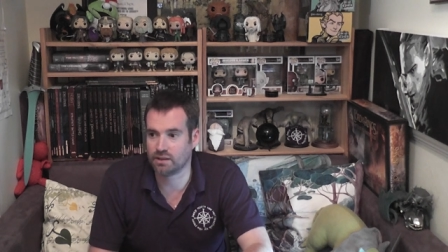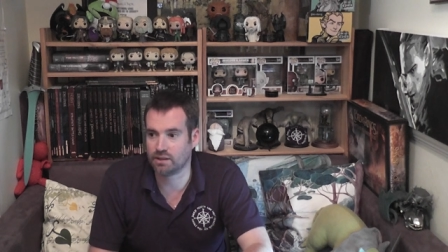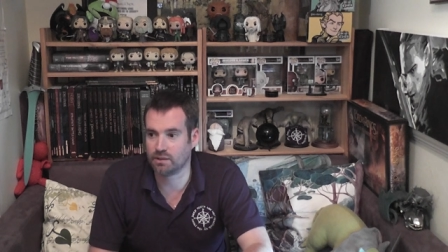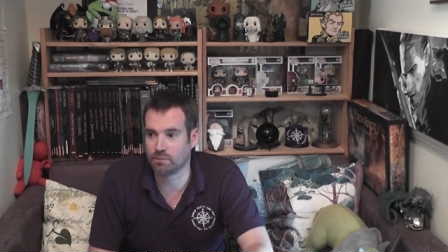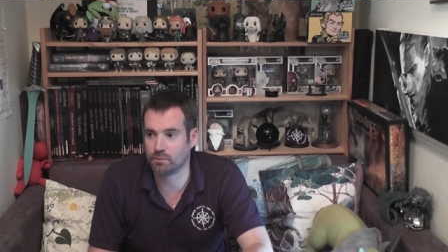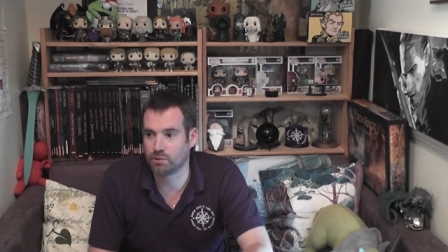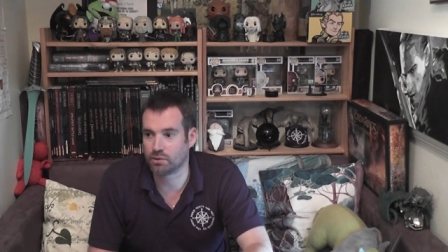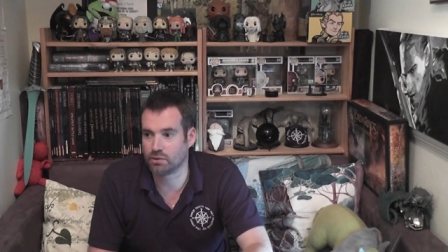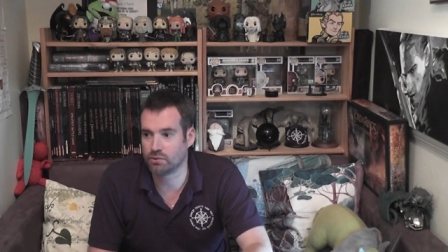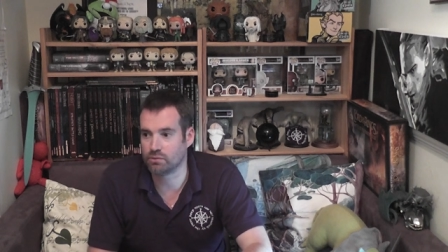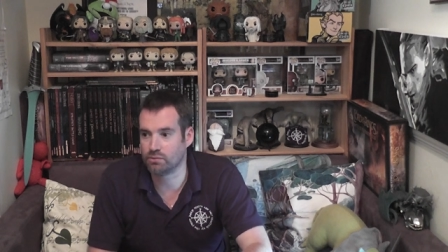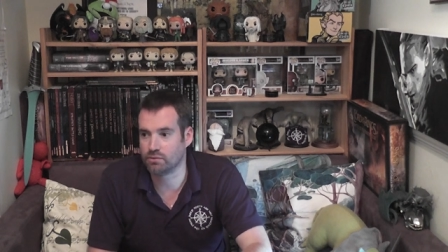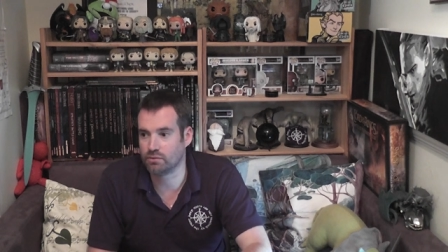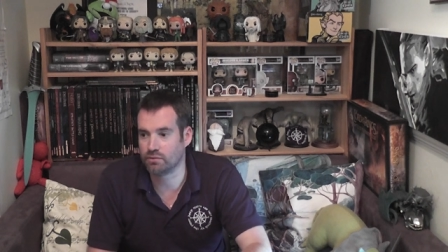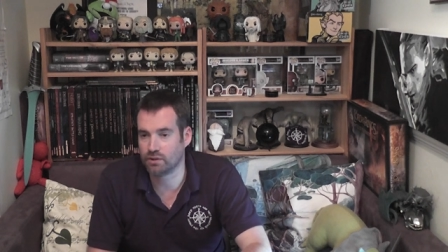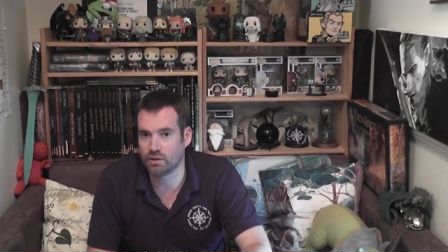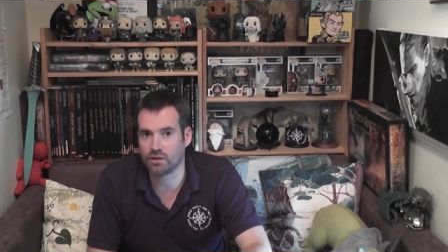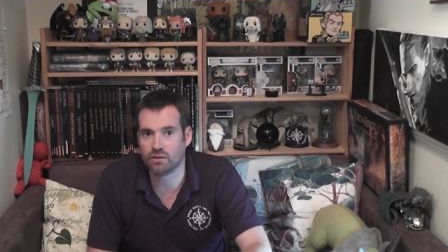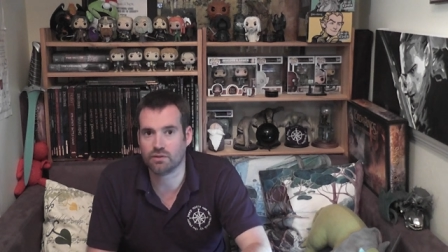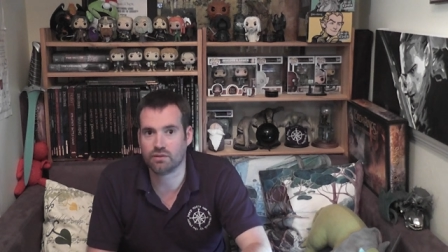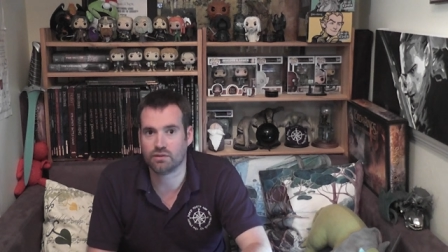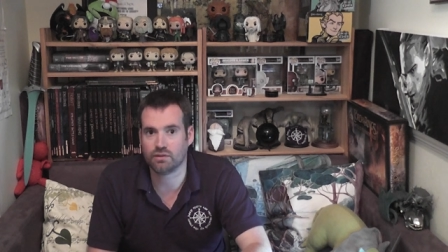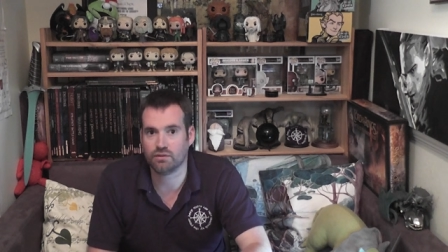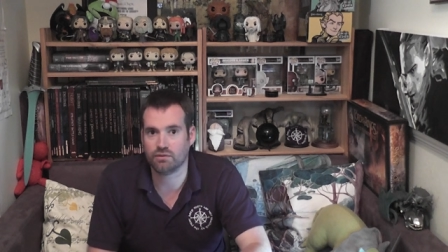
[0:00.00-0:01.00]
they're models with
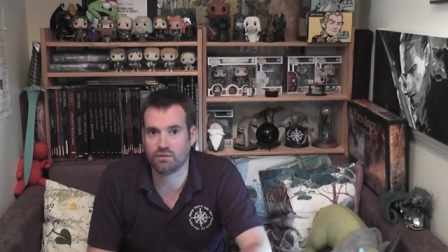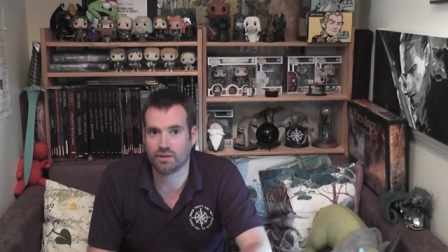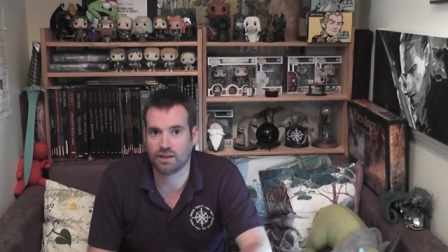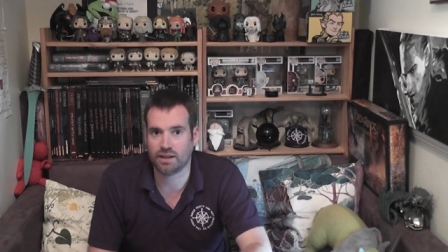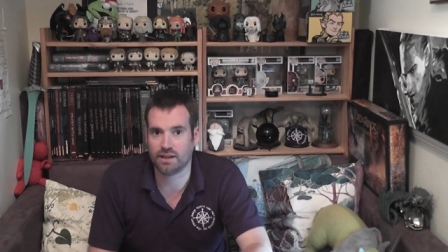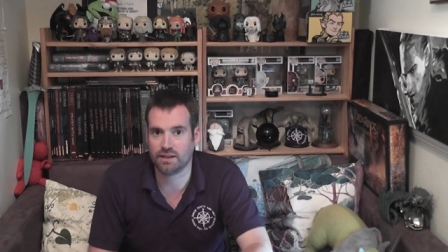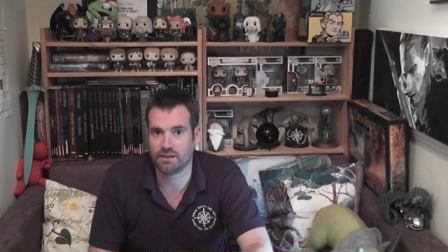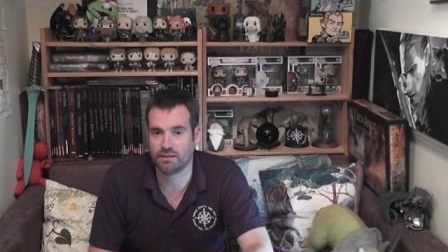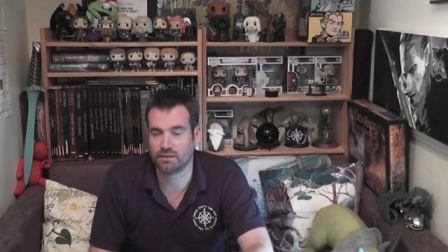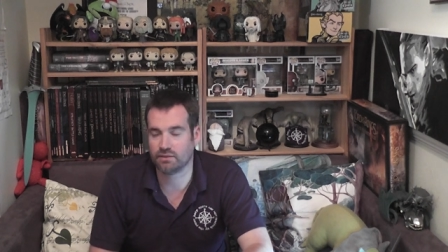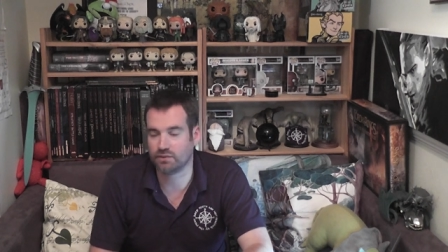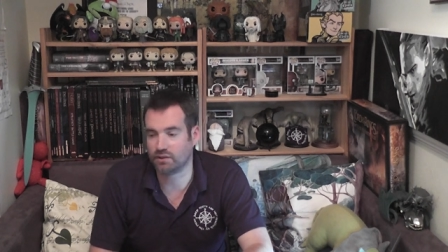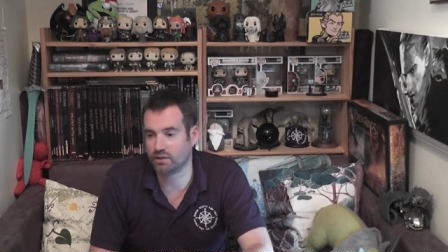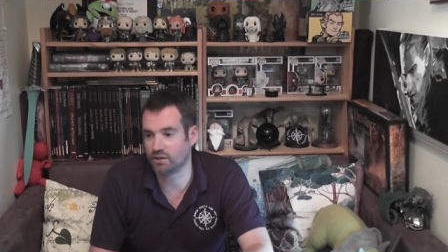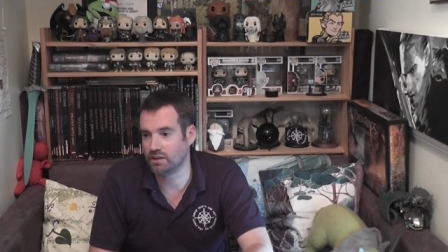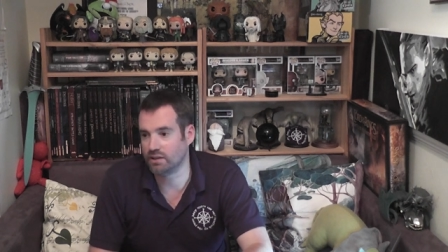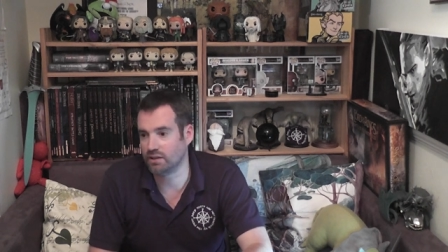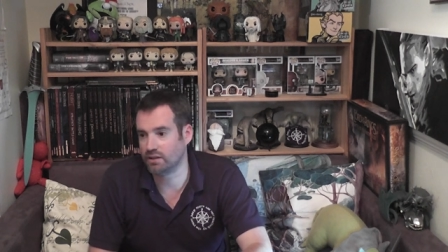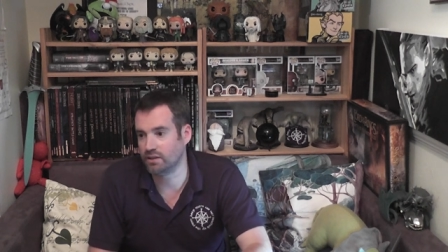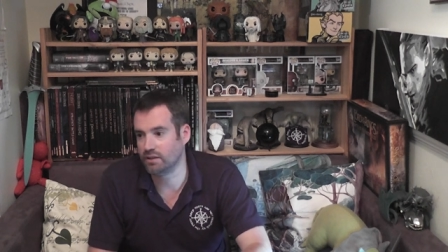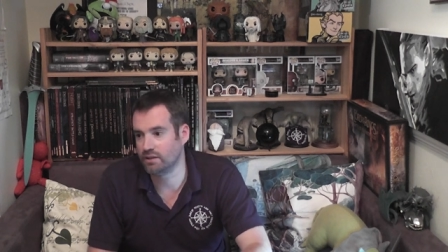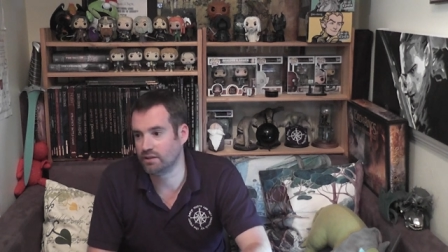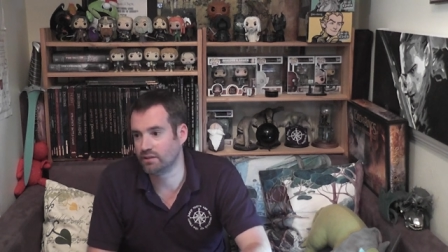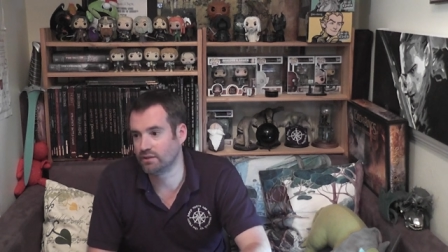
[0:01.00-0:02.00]
lots of layers of
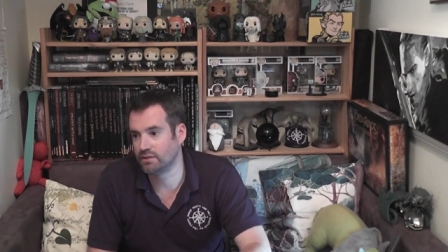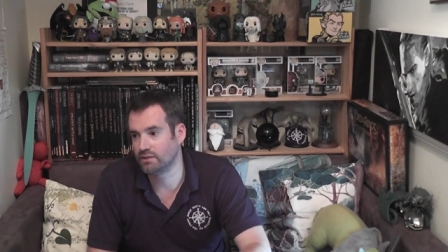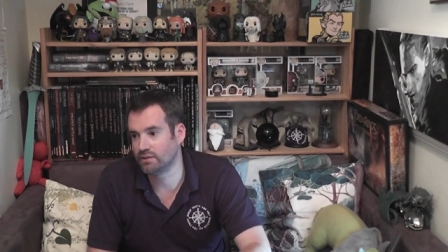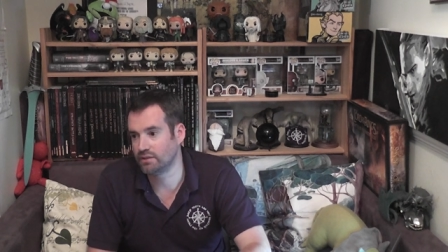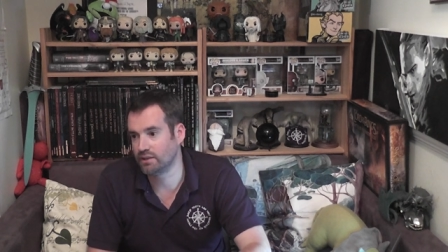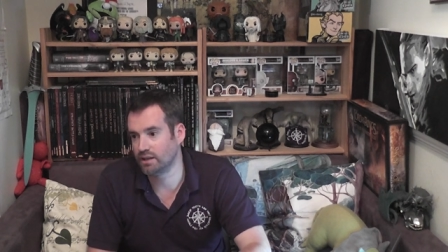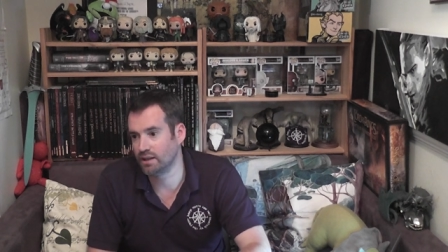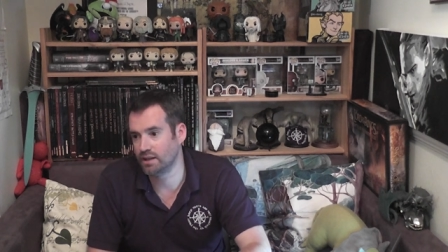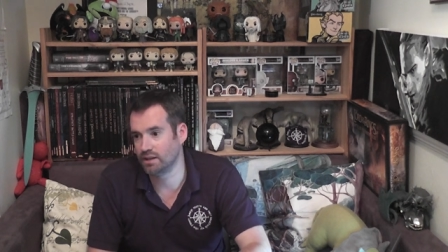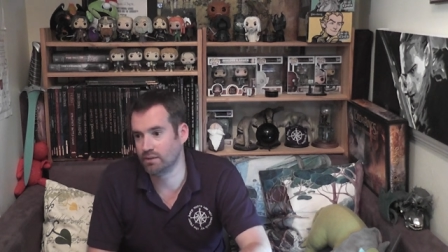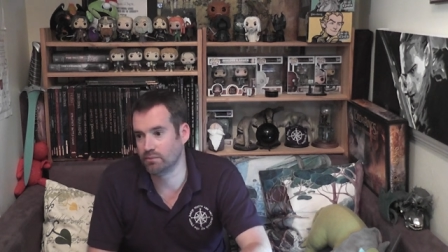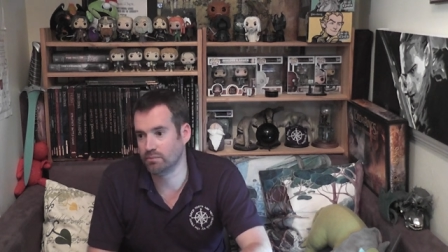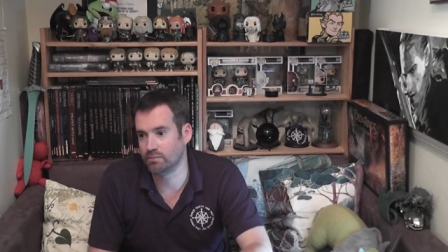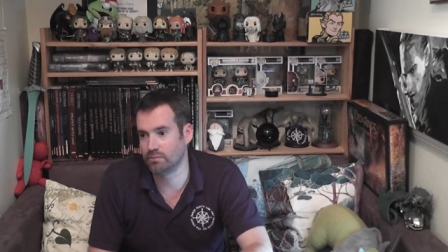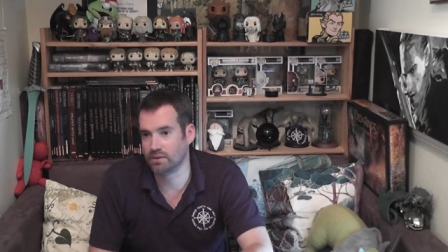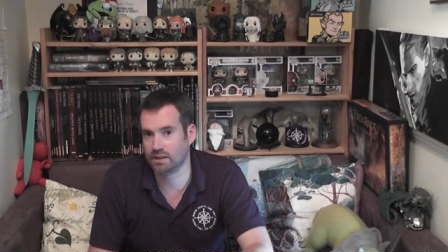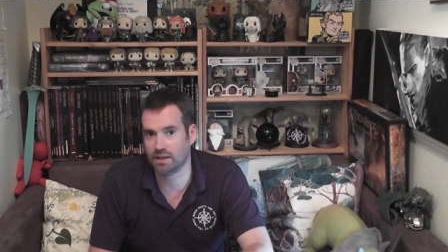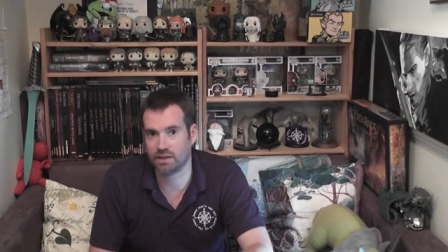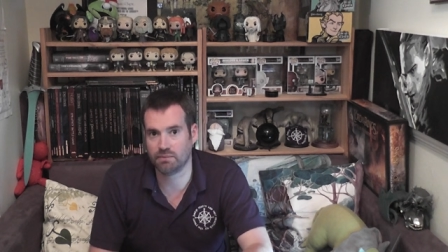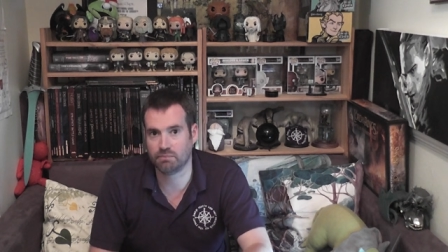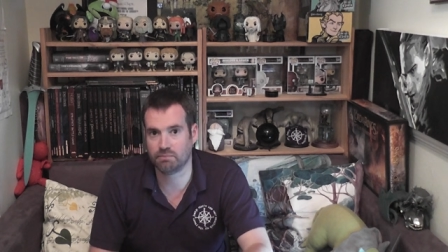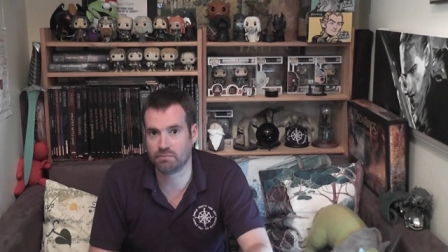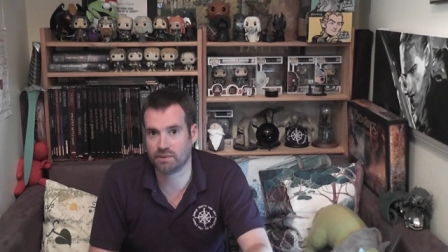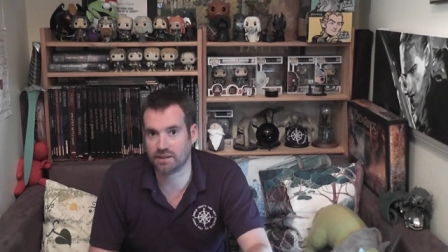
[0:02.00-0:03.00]
highlights um,
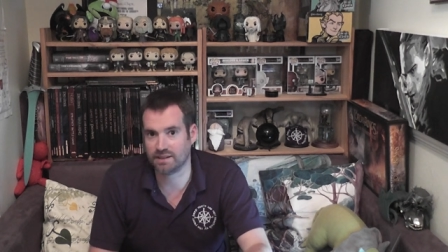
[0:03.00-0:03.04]
their,